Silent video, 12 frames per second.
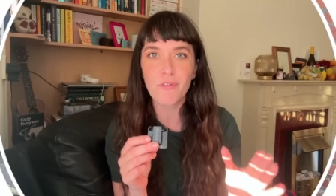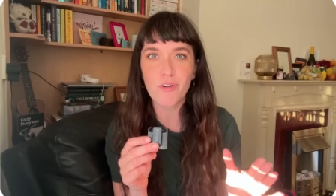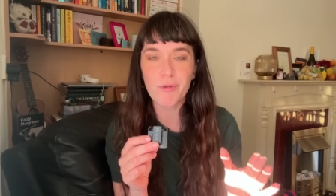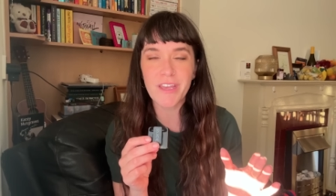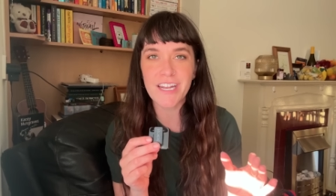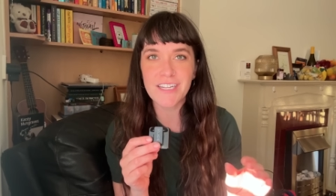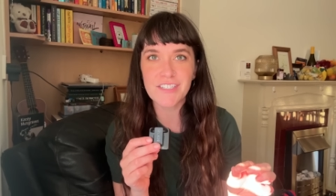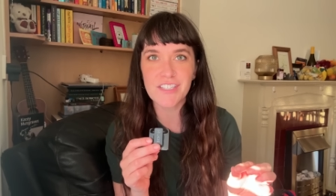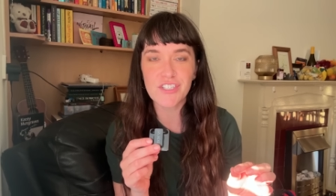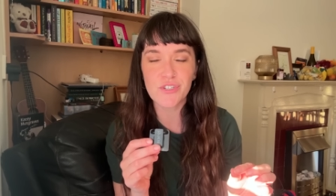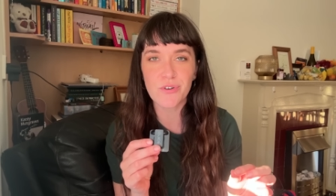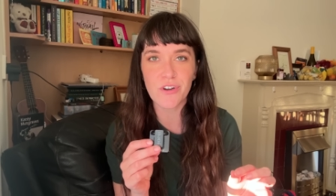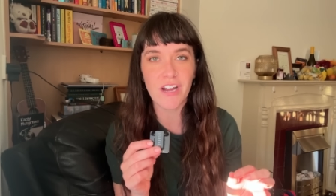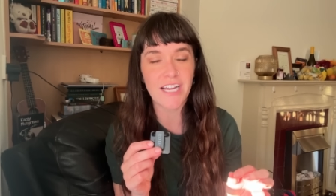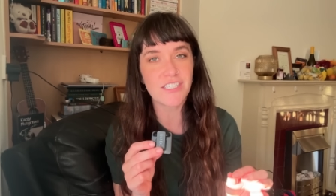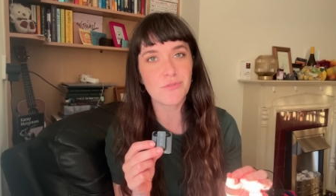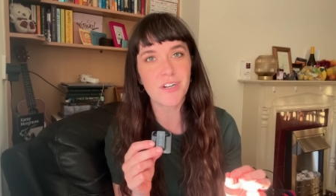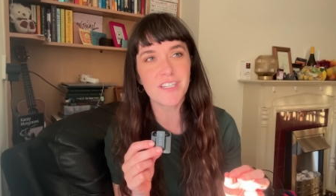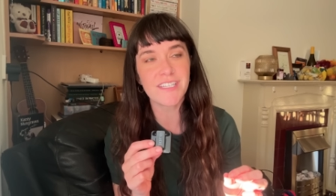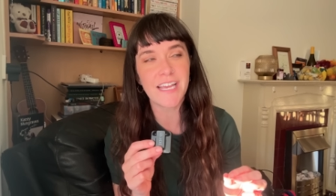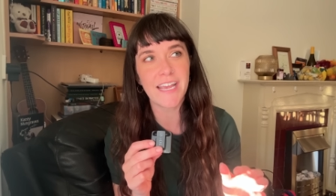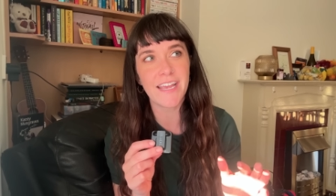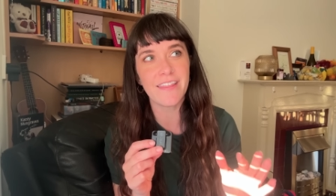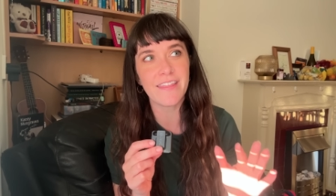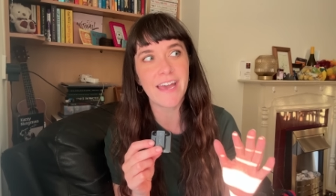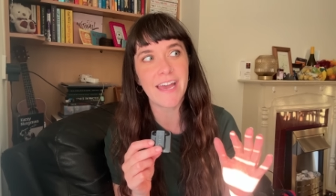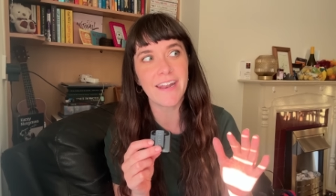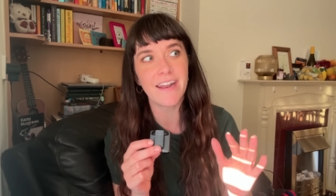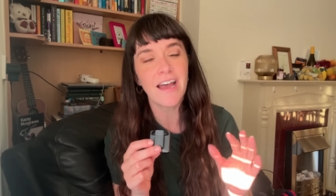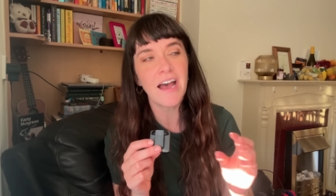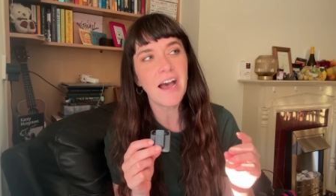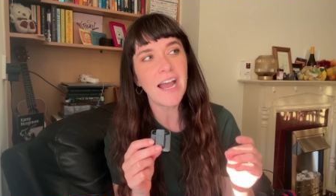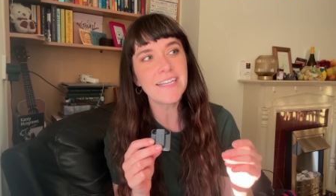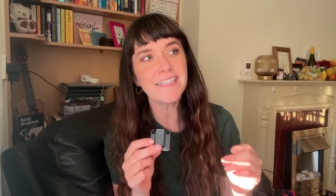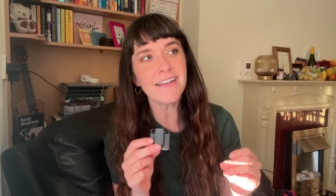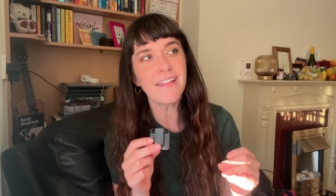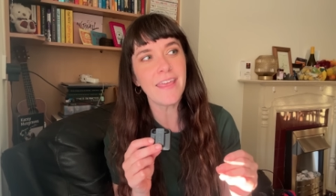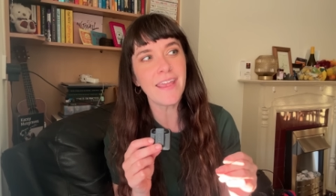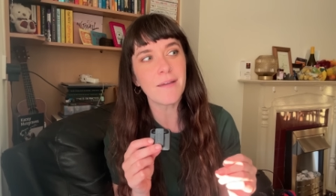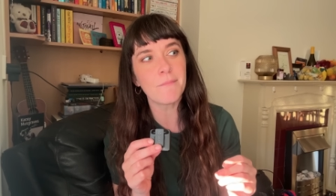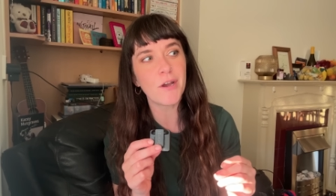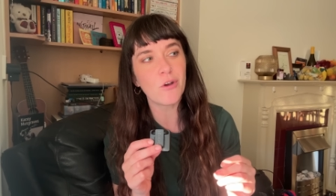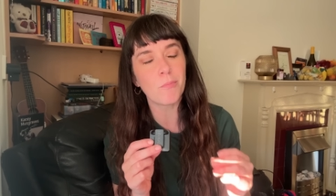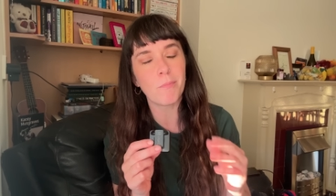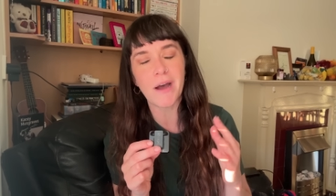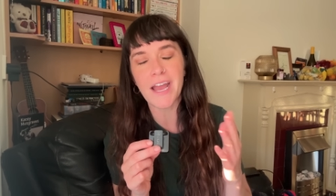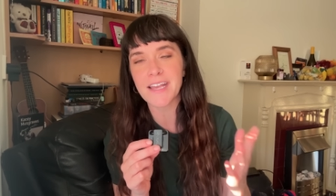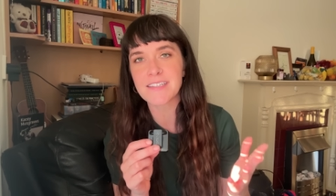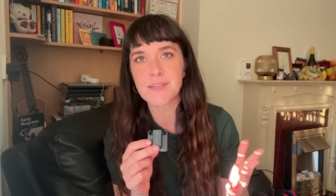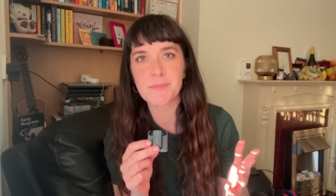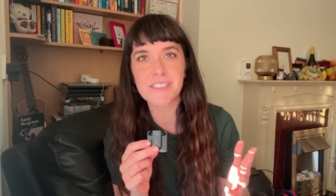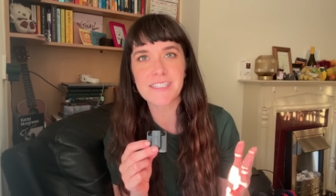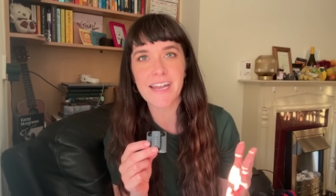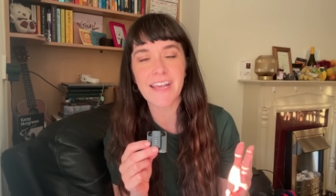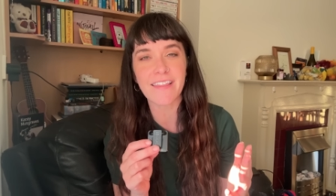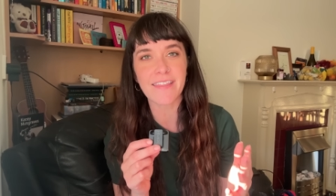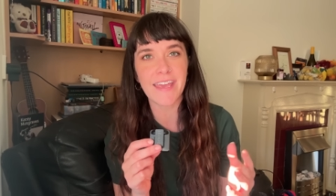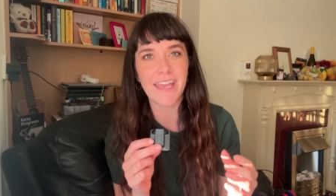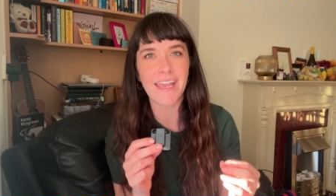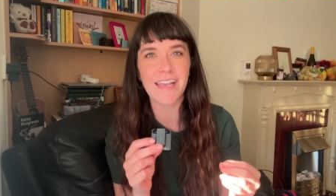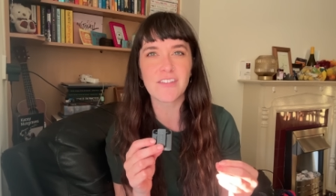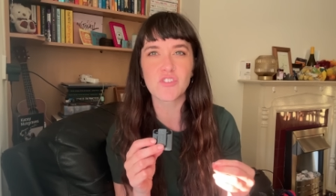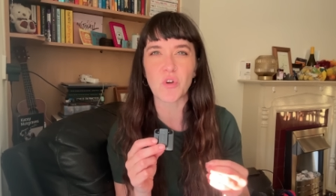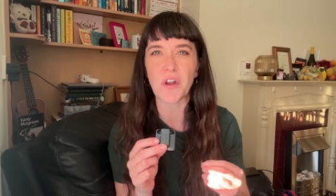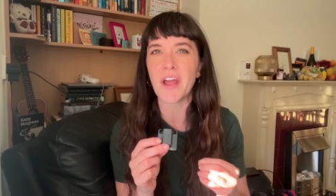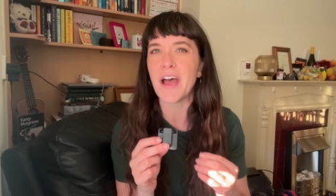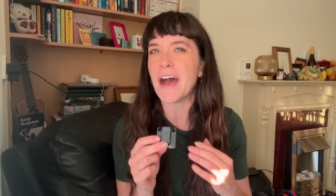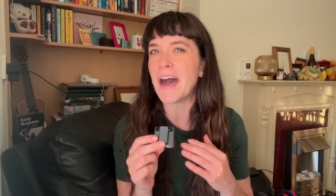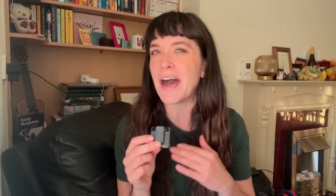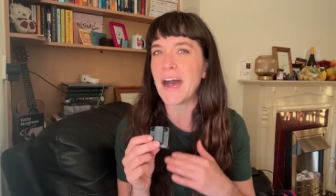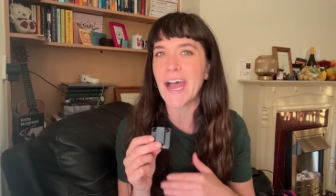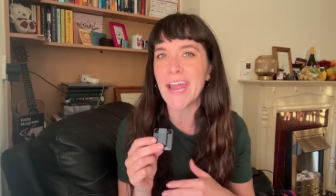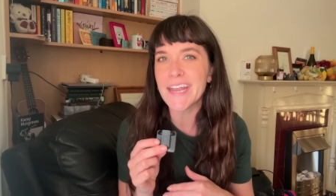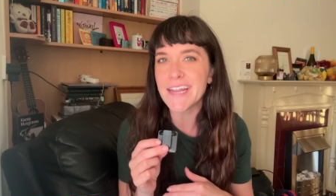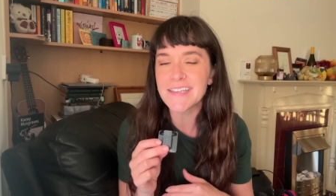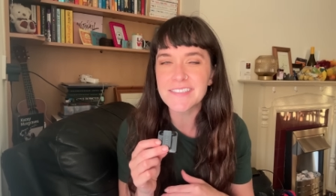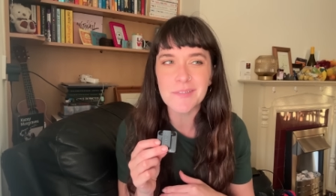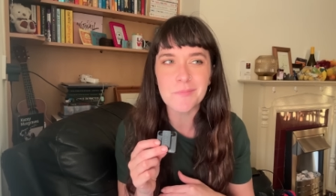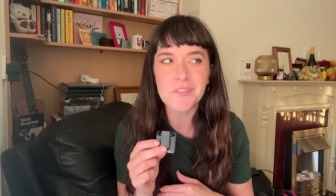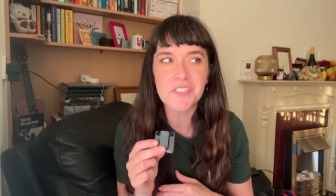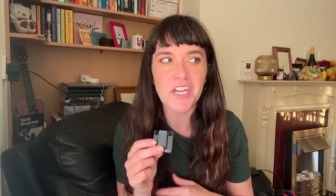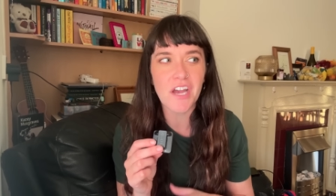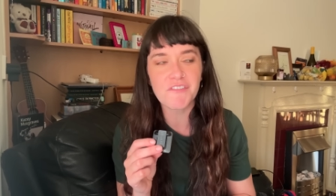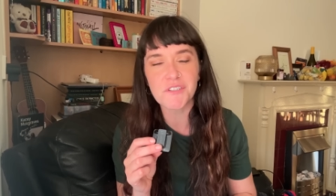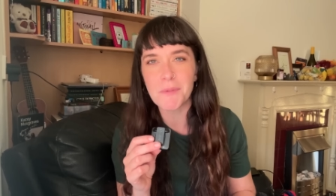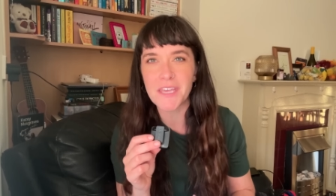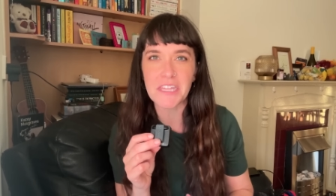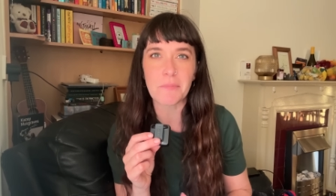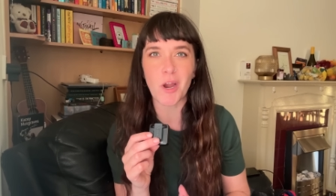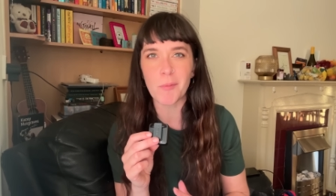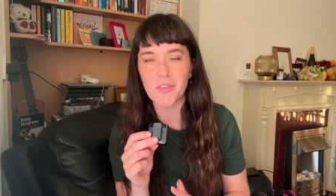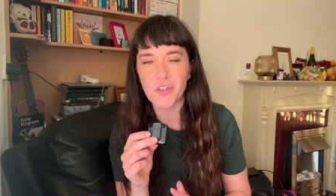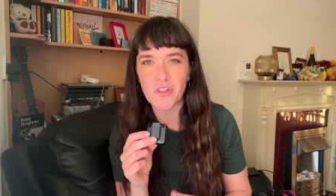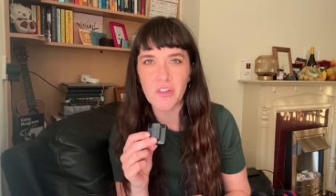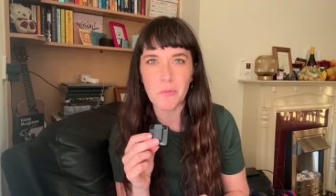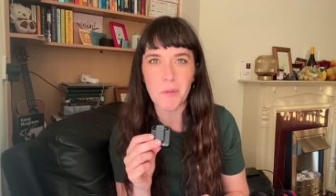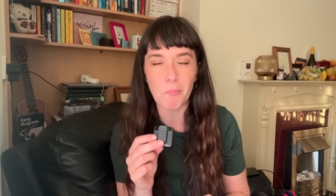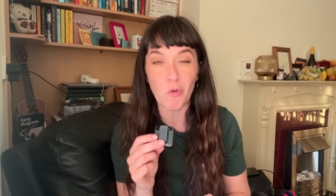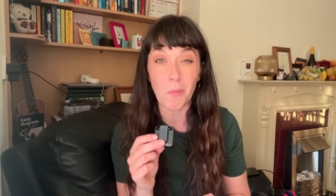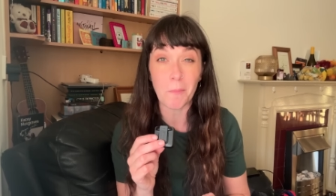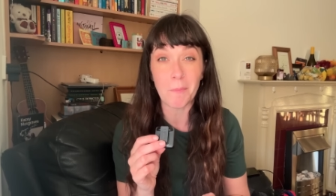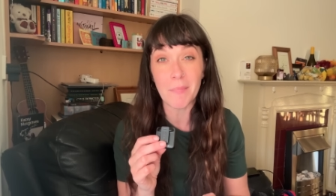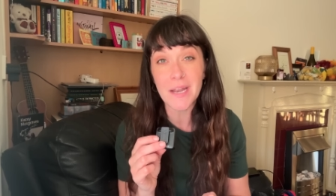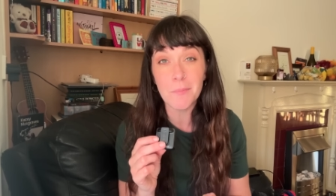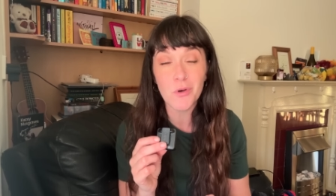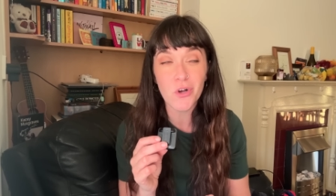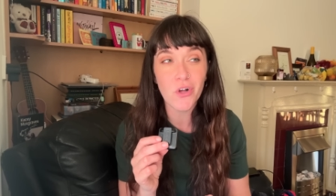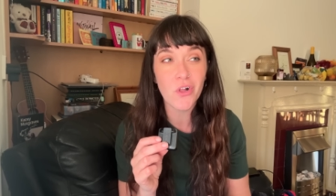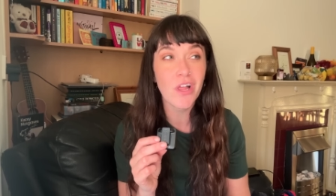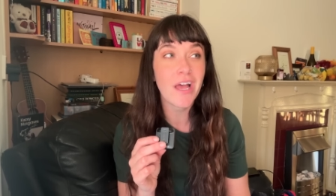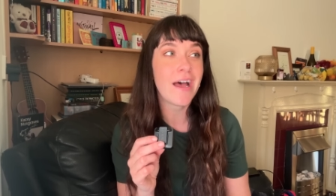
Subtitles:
Before we get into the tour, I just want to say that I did think about buying some aesthetic things or hiding some stuff to make the apartment look a little bit more minimal.